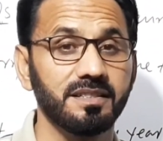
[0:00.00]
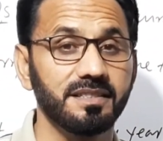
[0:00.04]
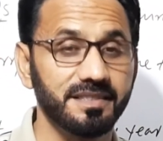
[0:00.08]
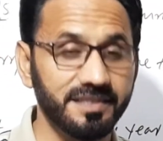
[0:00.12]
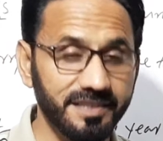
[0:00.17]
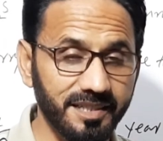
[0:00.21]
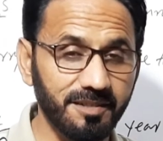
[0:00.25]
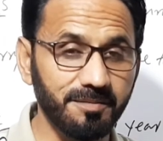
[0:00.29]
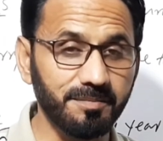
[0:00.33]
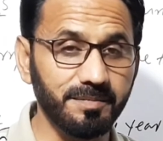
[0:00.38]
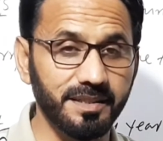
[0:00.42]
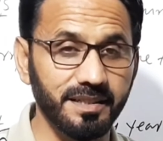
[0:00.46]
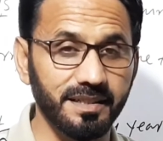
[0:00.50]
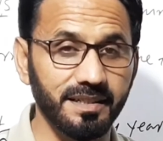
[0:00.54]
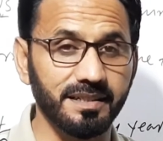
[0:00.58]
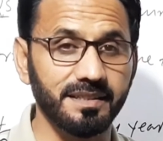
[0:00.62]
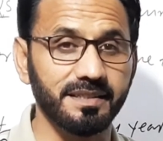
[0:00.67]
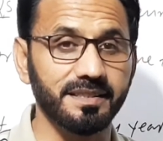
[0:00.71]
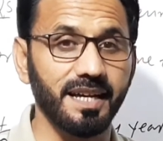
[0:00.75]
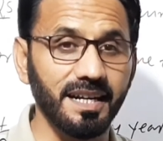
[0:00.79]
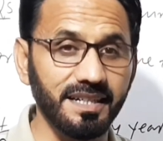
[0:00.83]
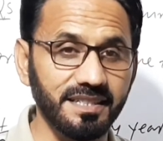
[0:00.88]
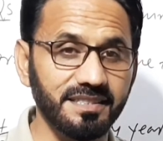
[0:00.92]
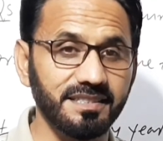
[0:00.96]
something
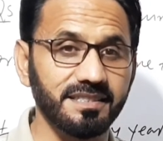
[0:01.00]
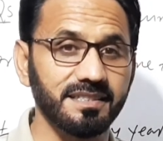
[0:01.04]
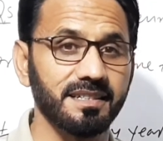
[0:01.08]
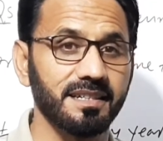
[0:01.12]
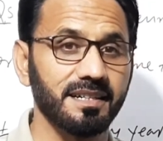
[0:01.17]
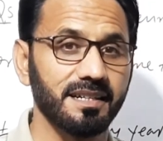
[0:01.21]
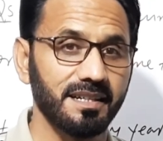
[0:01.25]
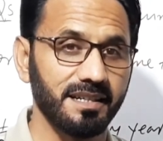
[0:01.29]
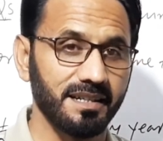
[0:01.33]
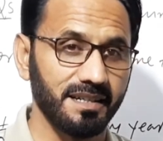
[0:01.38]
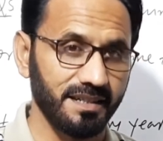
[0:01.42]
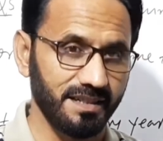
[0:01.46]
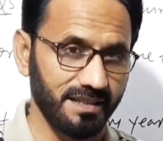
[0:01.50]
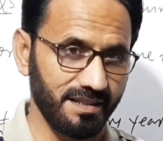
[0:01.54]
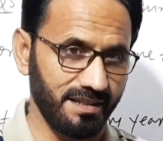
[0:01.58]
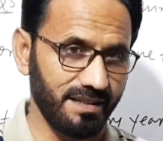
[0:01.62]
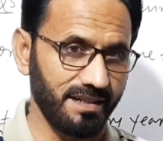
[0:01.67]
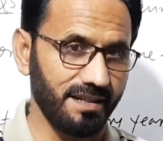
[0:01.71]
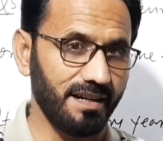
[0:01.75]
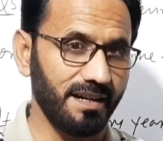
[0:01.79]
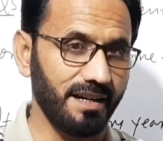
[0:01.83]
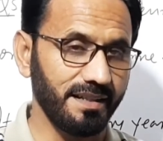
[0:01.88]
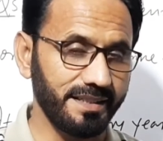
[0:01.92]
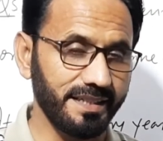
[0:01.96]

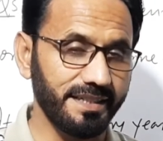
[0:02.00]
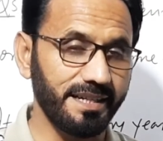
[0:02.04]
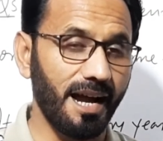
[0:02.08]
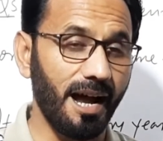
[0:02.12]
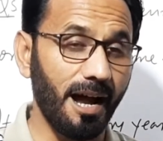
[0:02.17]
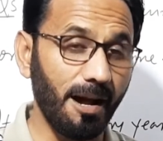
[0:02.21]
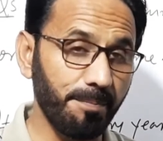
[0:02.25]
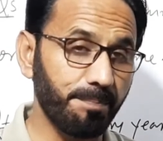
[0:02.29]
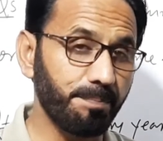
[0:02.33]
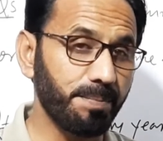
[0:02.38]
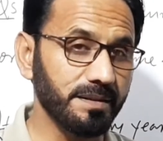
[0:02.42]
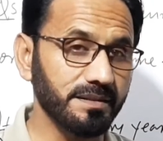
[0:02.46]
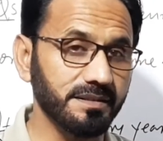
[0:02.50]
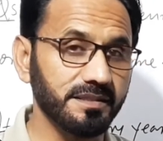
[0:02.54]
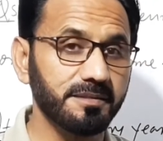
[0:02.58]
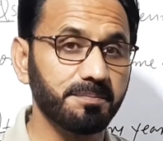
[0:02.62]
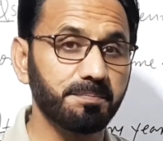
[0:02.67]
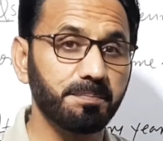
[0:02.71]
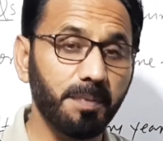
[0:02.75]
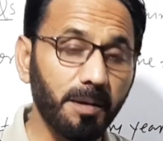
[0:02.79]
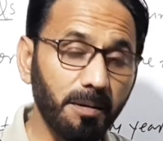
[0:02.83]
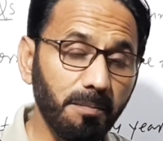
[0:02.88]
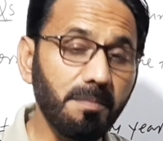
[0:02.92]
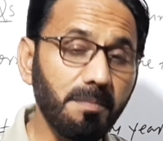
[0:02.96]
that happens
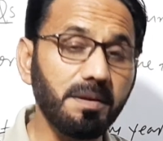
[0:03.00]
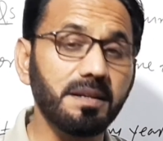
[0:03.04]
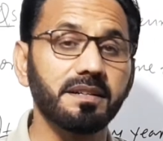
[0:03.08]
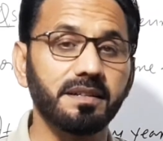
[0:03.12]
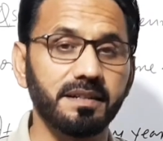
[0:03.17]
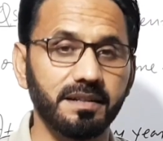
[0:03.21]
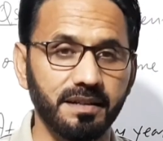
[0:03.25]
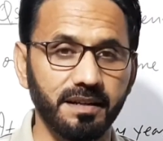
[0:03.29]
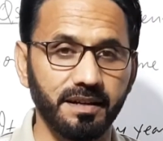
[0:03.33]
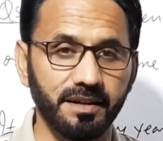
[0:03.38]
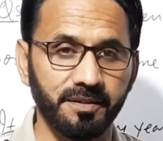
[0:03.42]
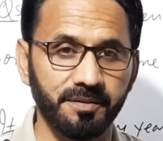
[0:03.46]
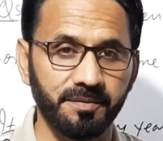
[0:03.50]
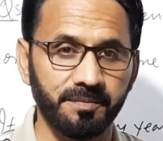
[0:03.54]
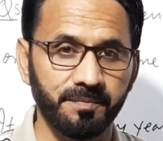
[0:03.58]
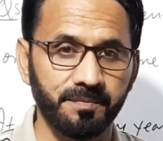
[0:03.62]
permanently,